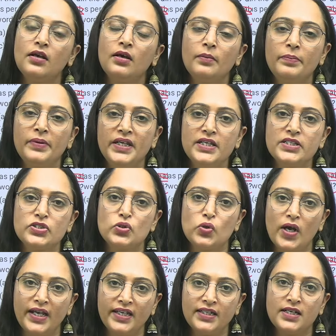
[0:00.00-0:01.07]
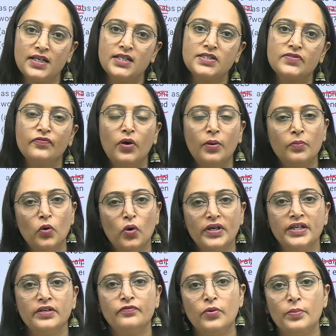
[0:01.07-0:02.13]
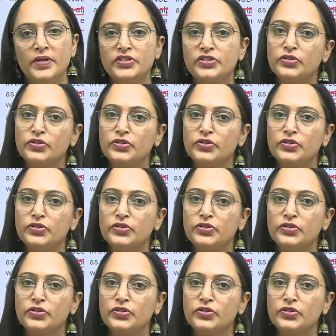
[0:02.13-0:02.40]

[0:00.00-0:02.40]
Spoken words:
Please join us. For more information,